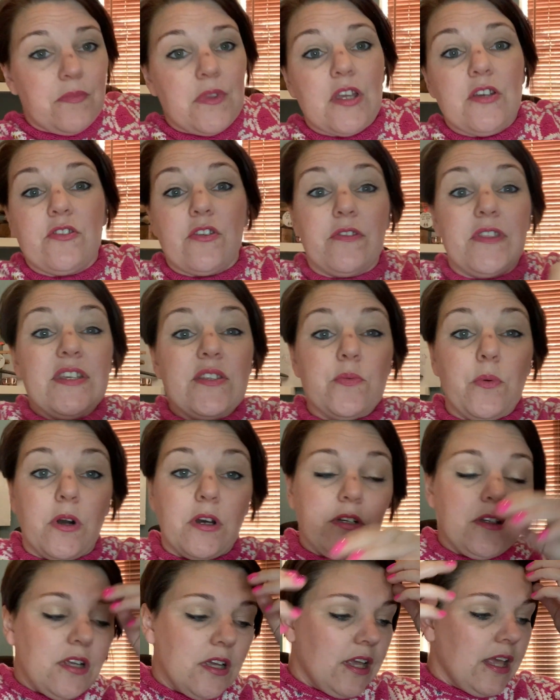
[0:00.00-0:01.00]
so this
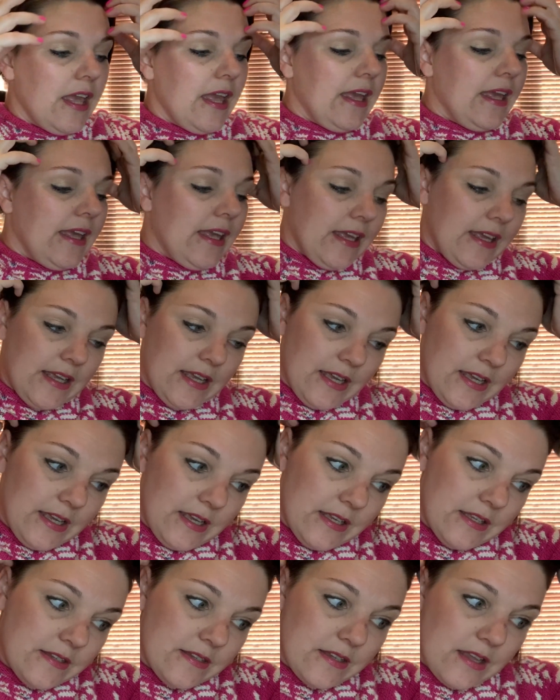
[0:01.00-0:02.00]
one
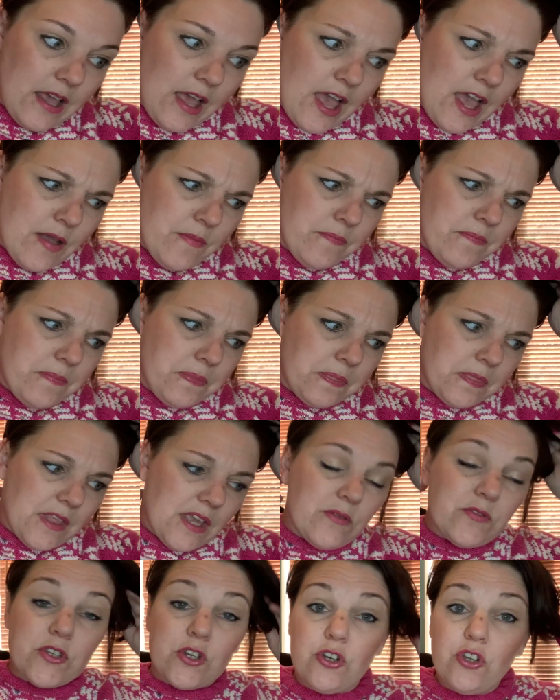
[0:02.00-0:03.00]
is it
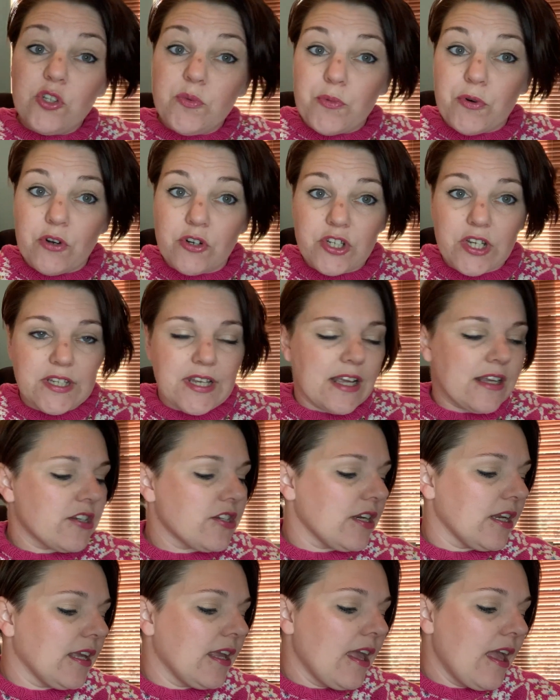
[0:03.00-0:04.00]
was an old project
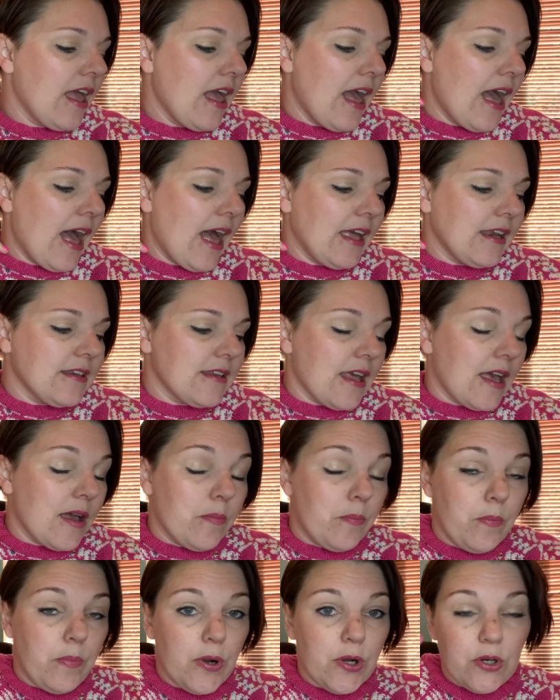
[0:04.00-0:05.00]
actually, and I
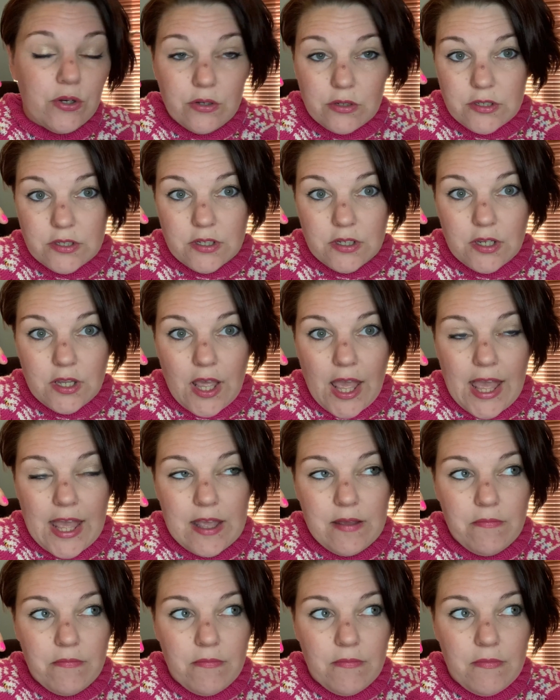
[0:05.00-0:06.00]
put
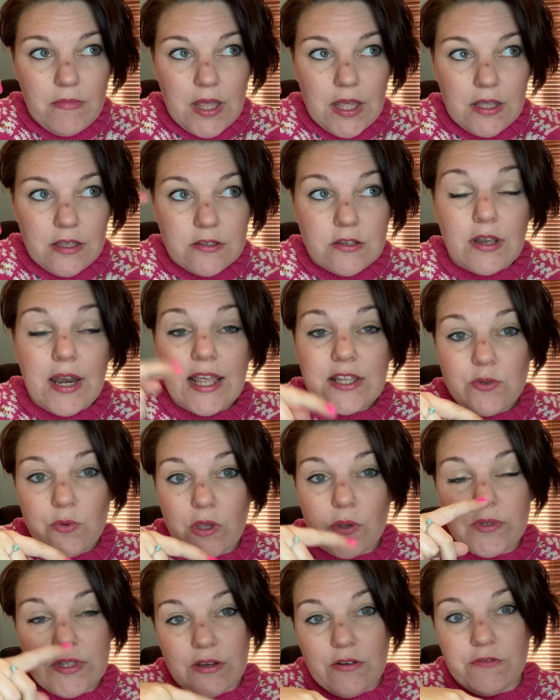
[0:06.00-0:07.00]
so last week
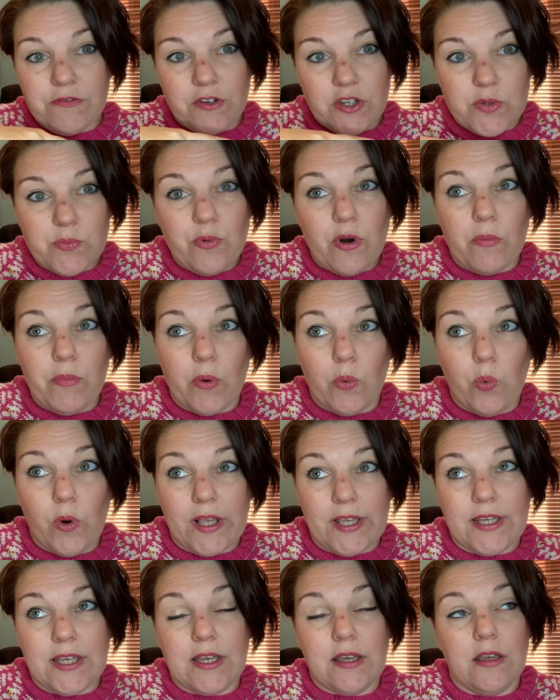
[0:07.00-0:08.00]
was our first proper
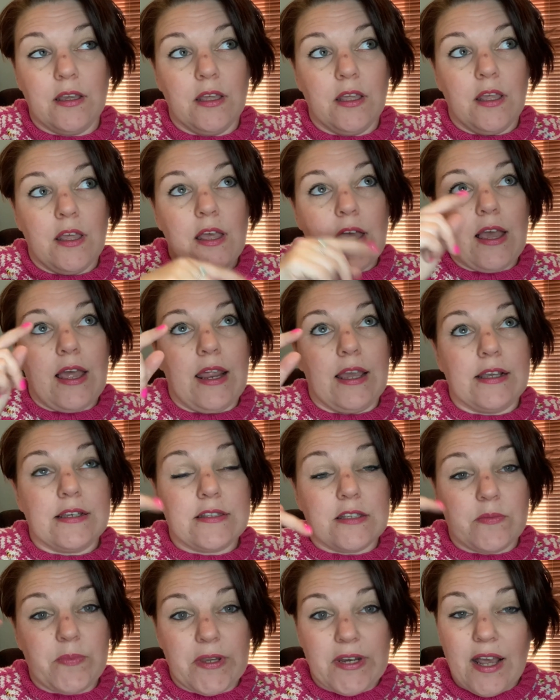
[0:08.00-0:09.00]
week, like, 'cause
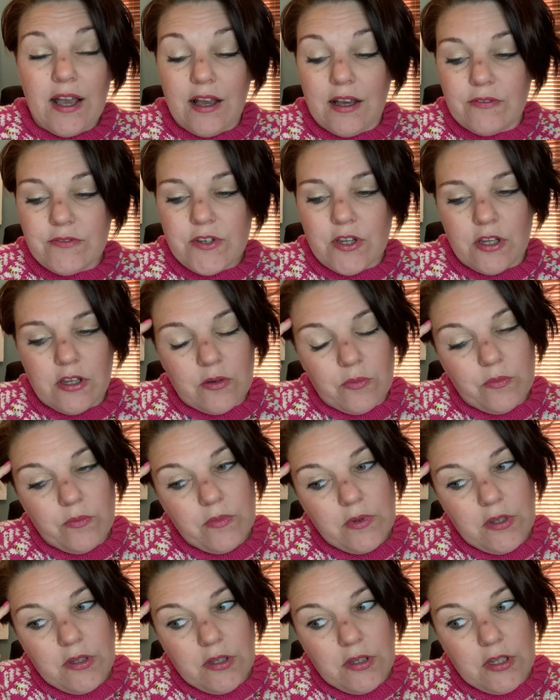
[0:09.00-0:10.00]
it's been half term
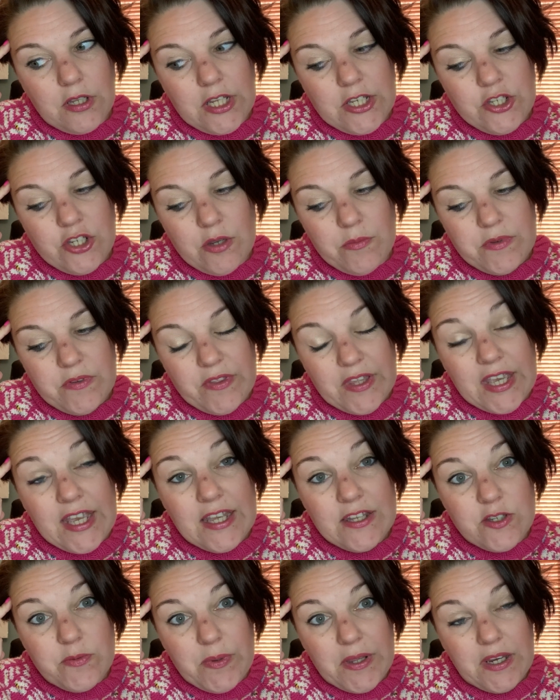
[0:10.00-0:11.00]
in terms of the
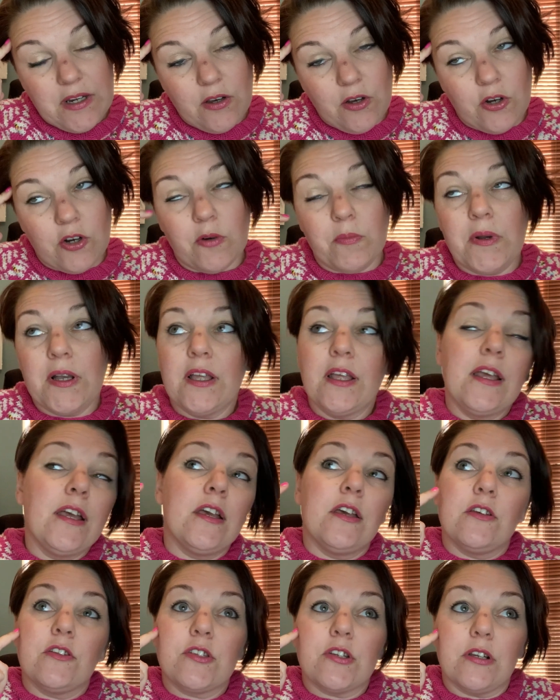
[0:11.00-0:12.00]
kids being home.
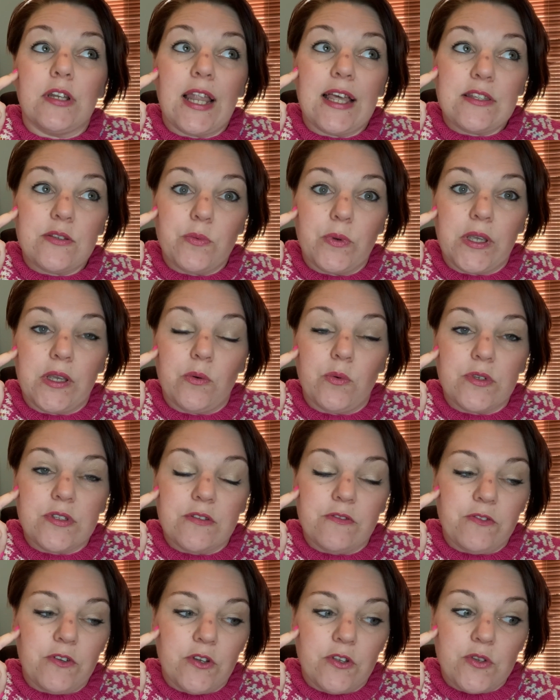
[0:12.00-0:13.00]
So last week was the
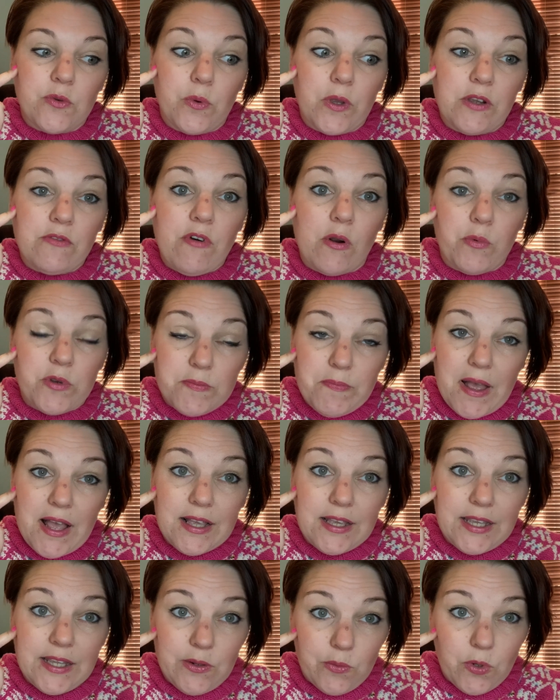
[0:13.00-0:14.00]
first week Rob was
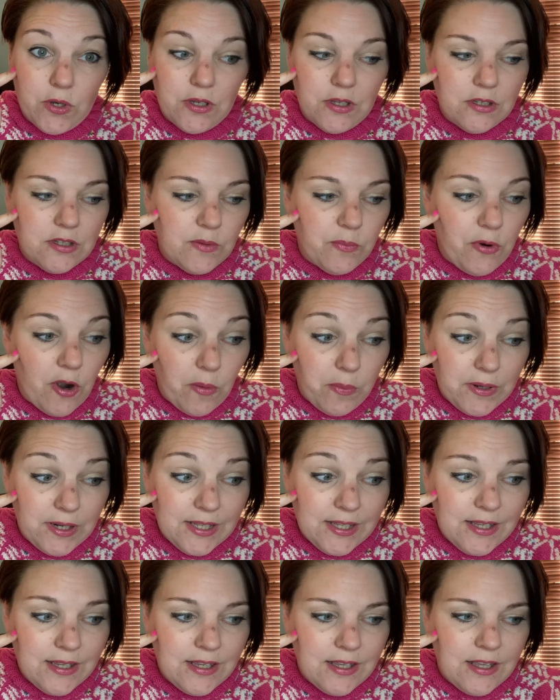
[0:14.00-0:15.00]
back in work
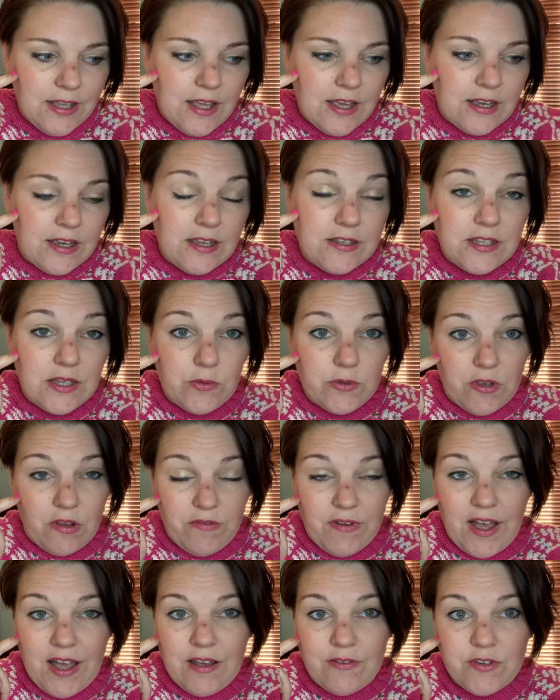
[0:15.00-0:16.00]
properly, because he was off for
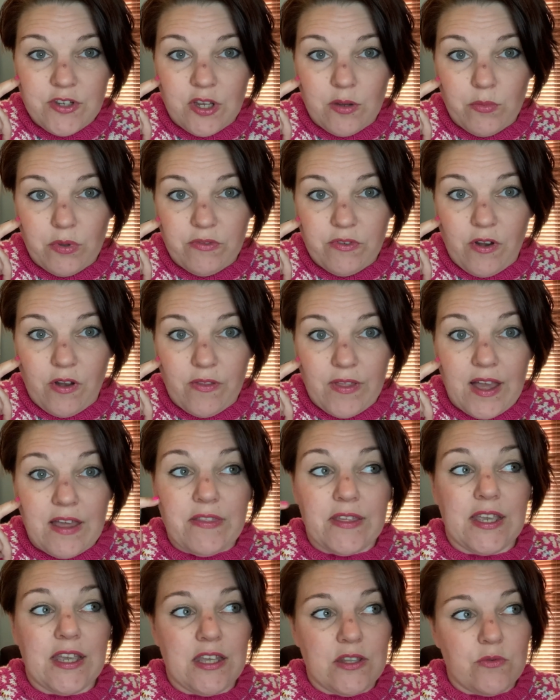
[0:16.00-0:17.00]
half term before that, and the
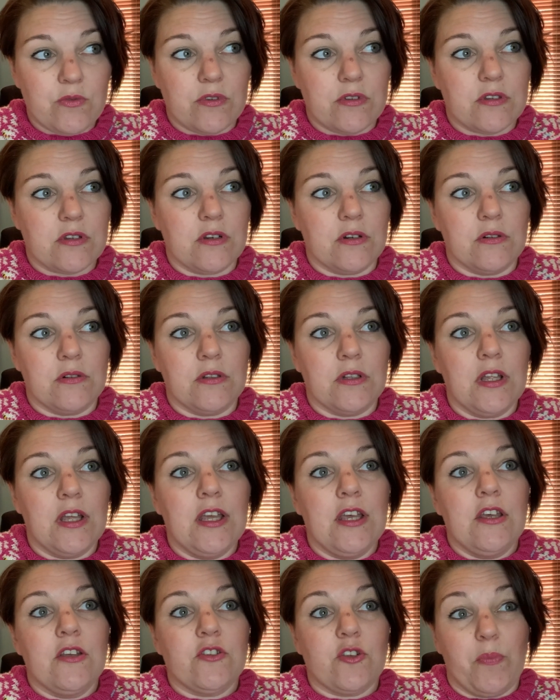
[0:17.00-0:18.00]
kids were at school.
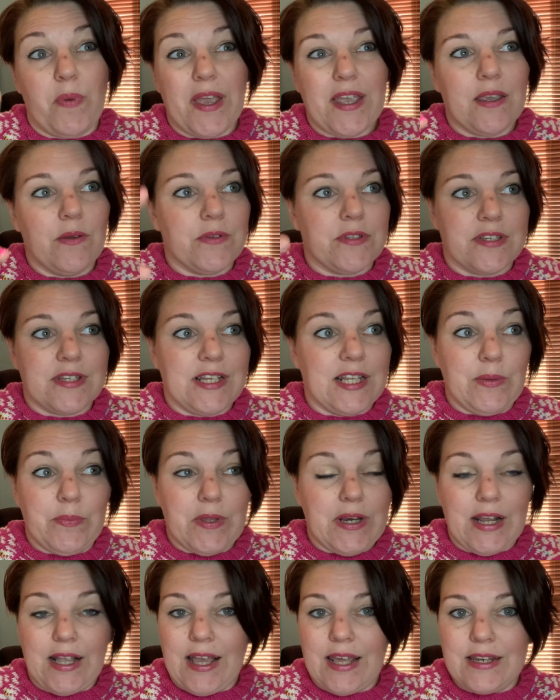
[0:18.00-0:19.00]
So Peggy was asleep, and
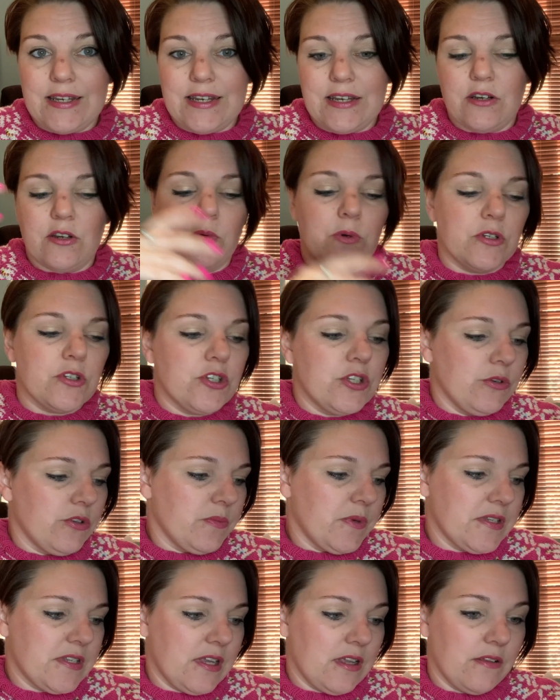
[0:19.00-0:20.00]
I kind of didn't know what to do with
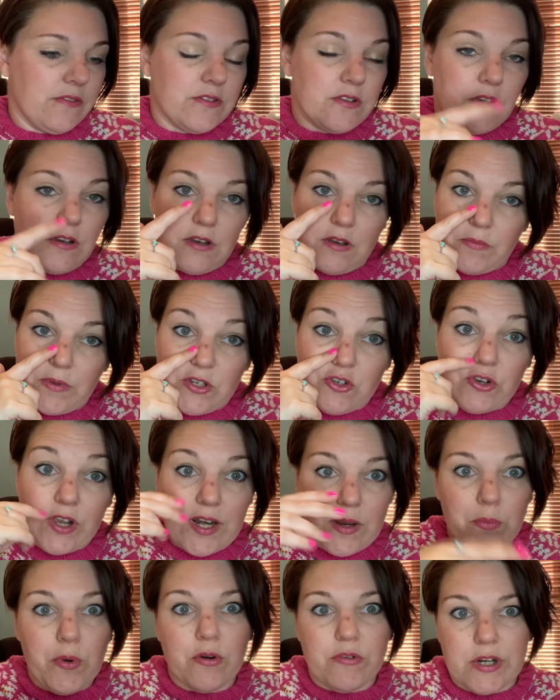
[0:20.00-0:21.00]
myself, so I've been trying
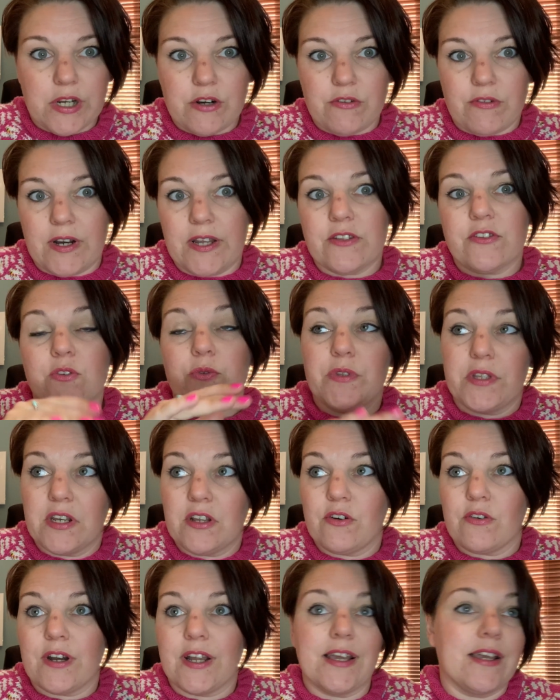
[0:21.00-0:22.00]
to put her in a crate. So she was in a
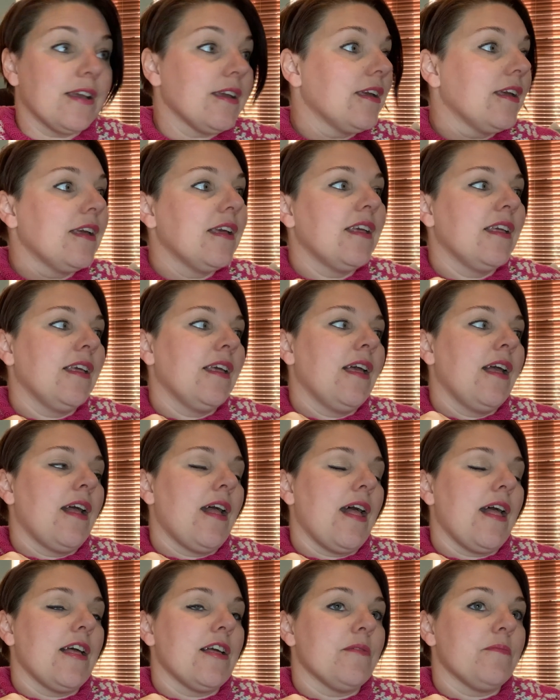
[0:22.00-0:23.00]
crate,
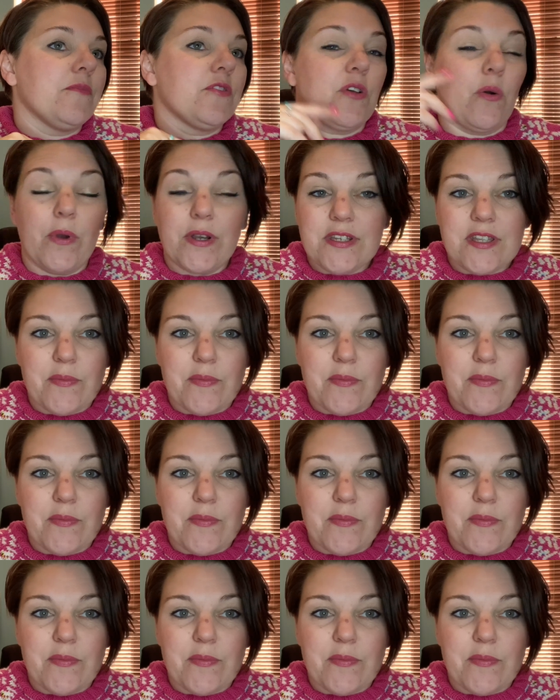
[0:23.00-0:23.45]
so I went to